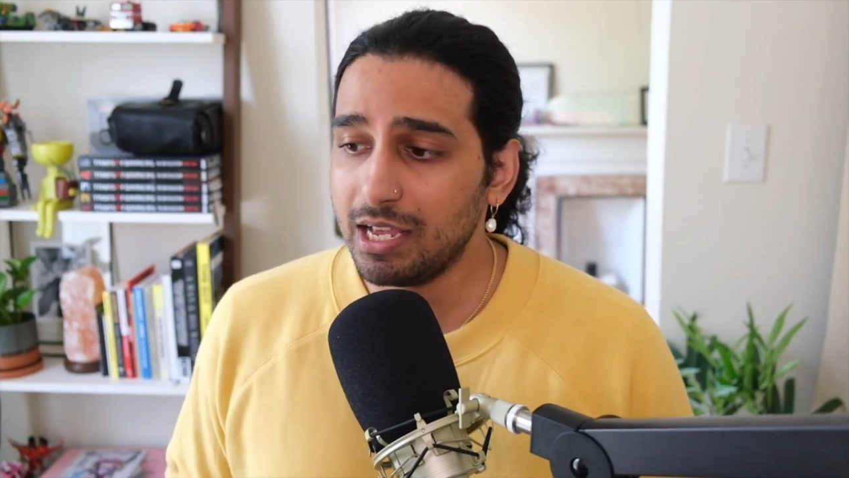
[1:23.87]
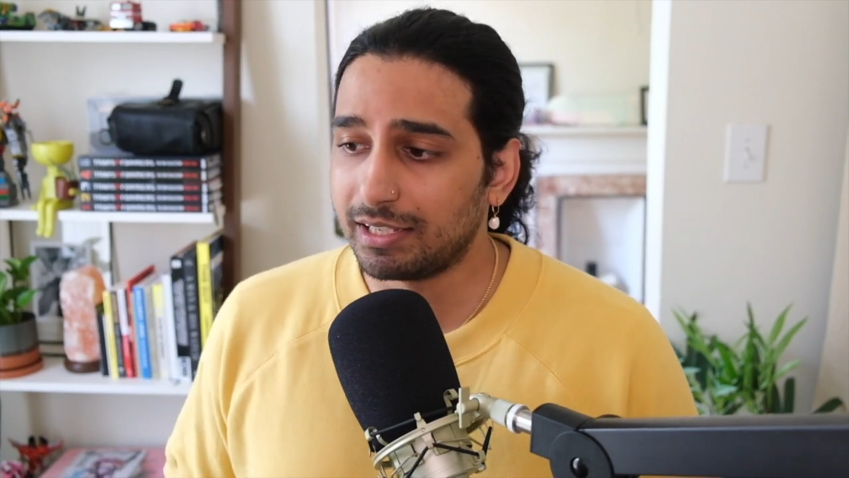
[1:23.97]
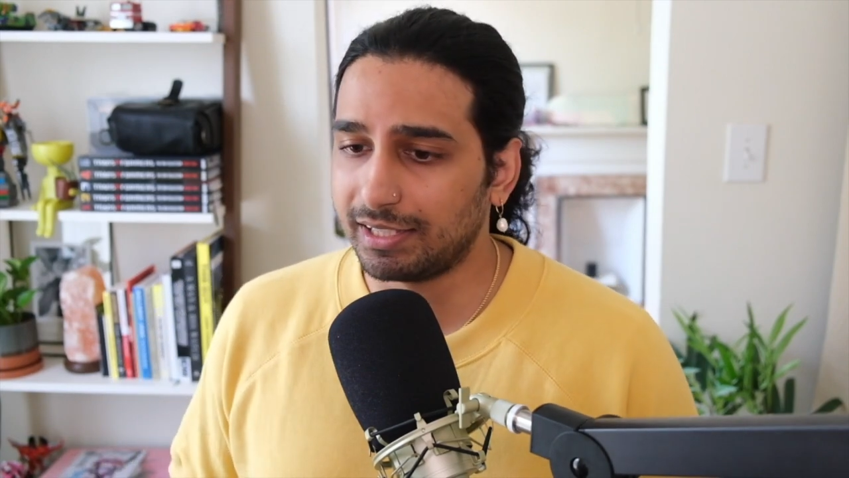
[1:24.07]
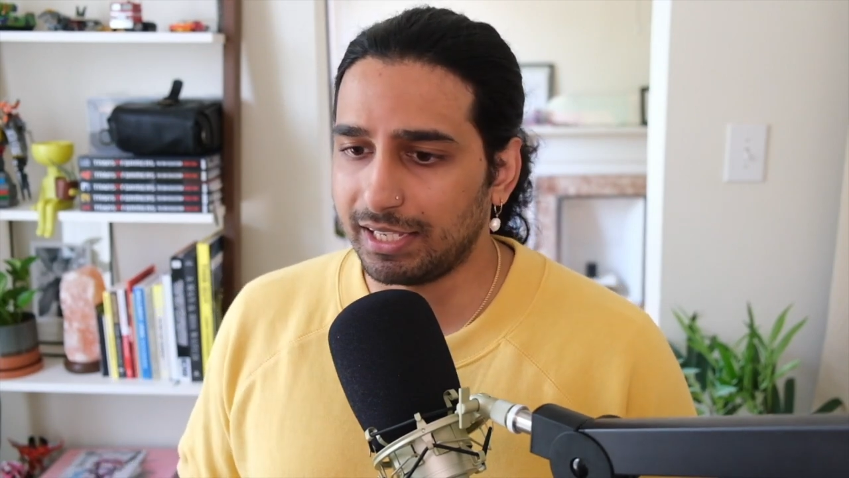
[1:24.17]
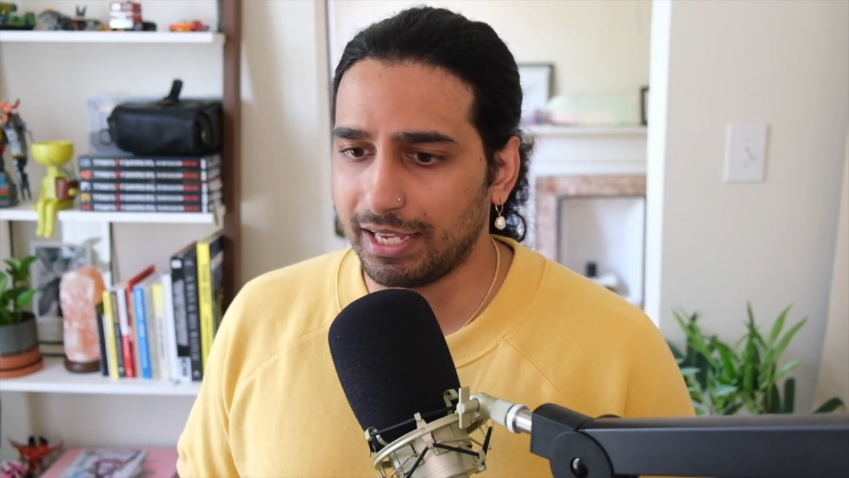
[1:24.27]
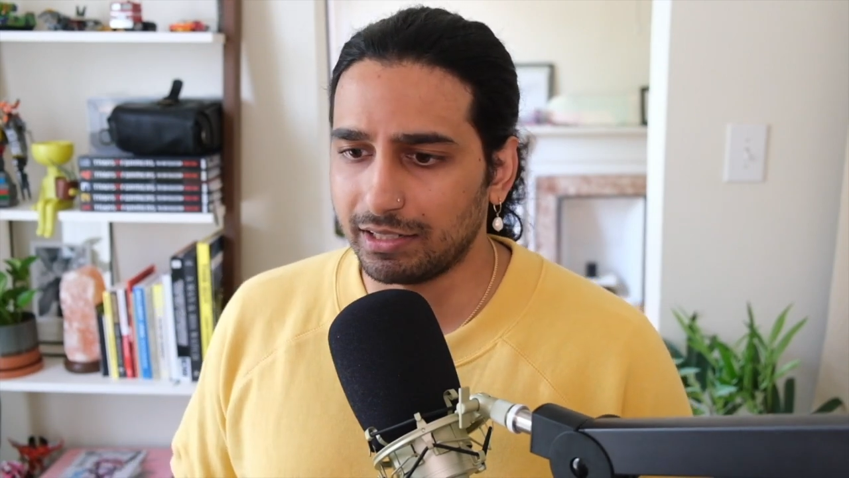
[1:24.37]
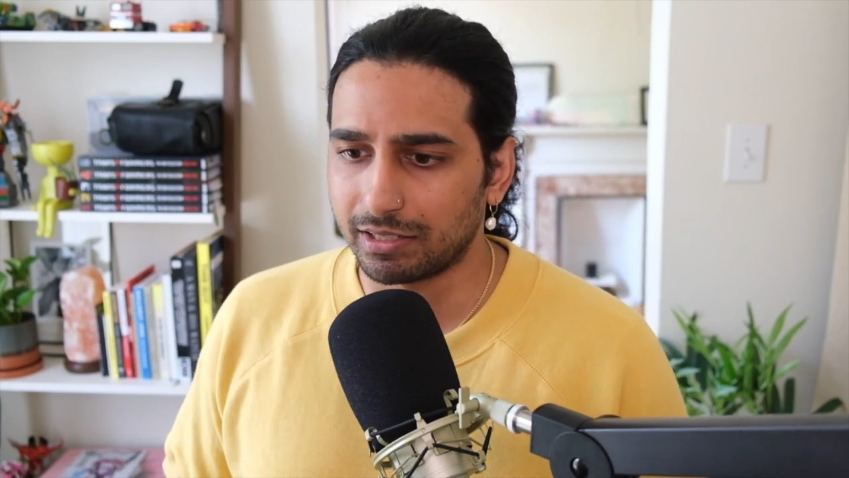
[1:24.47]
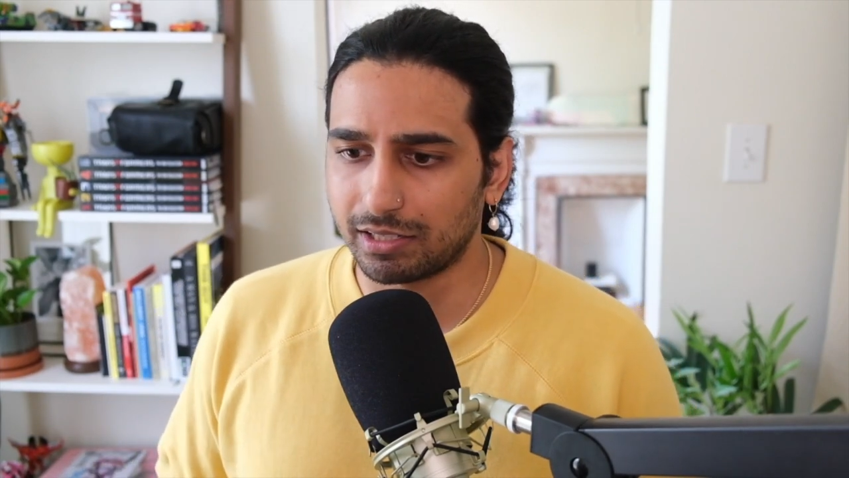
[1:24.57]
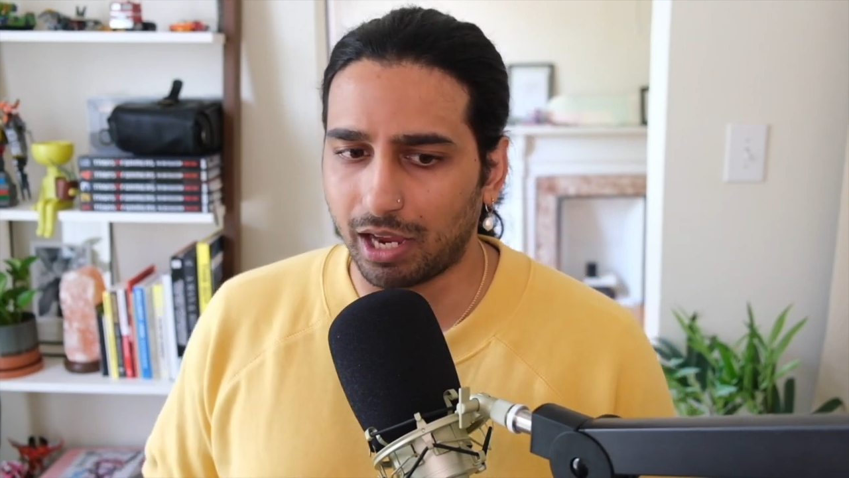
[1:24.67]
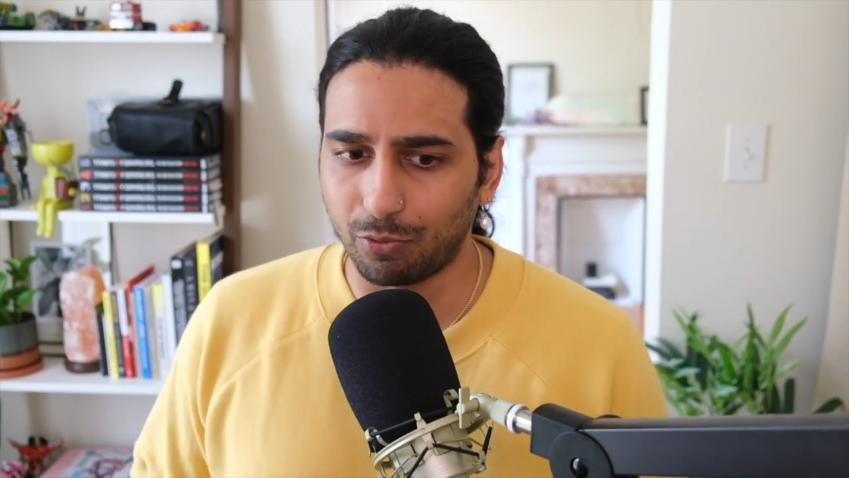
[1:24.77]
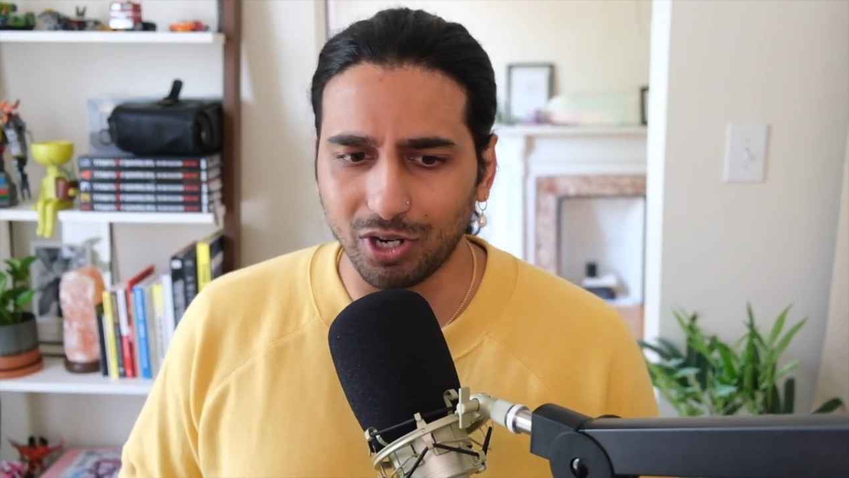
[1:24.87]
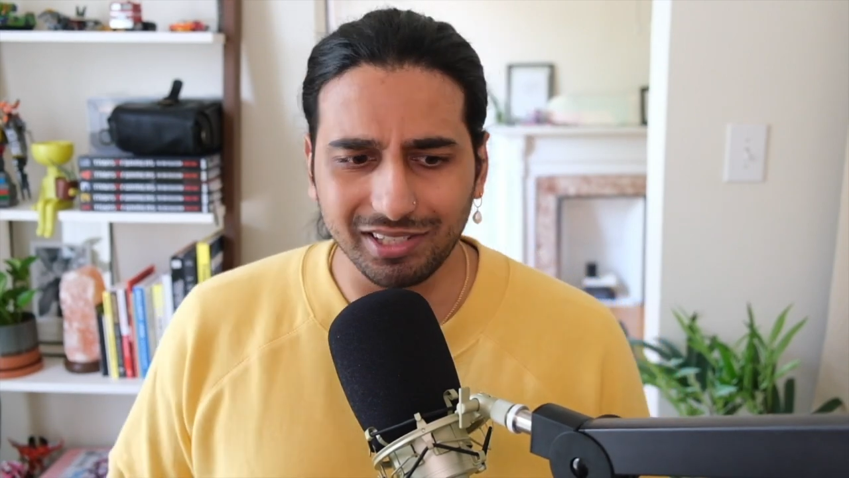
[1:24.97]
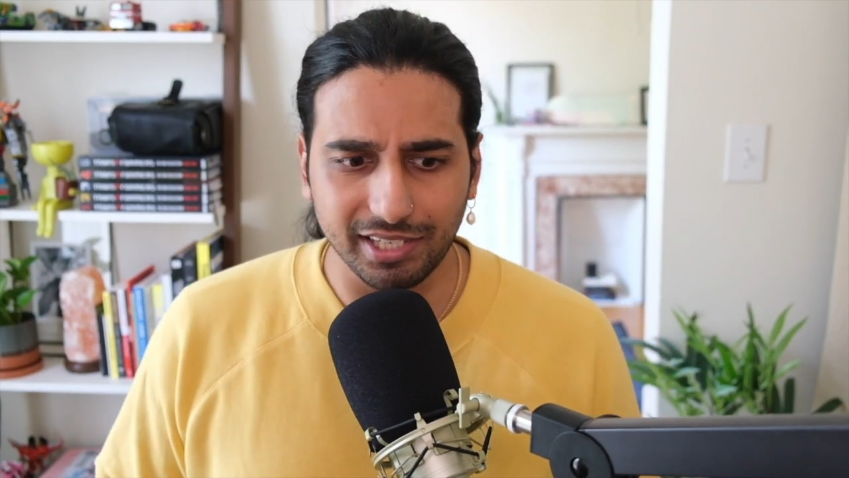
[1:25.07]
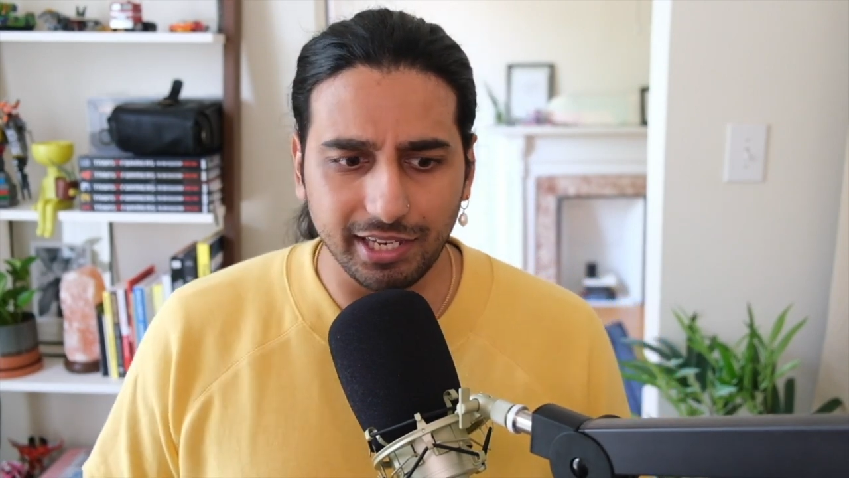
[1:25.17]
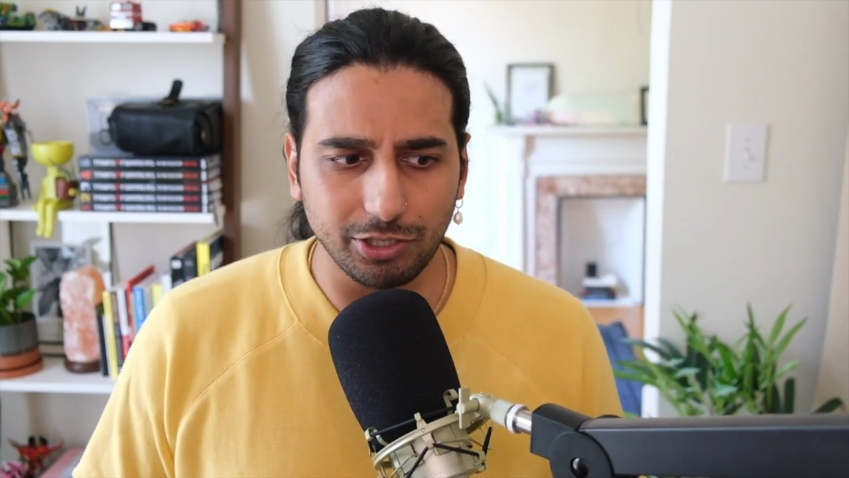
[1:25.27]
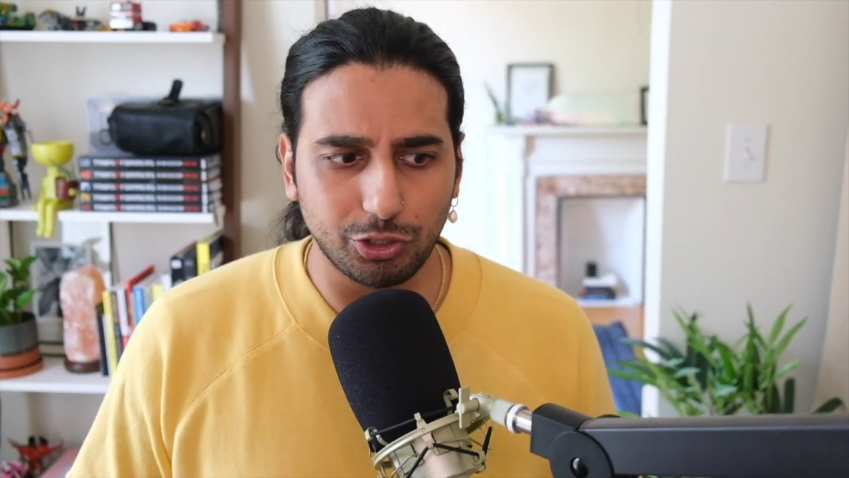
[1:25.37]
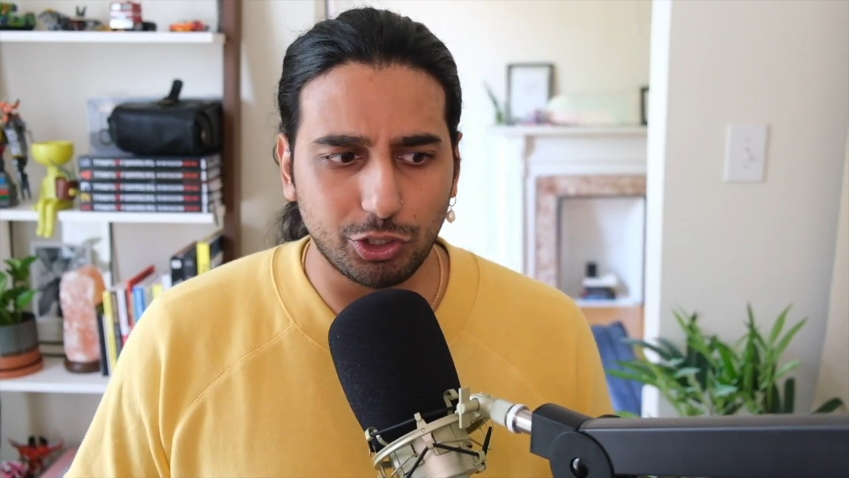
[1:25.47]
since, I want to say,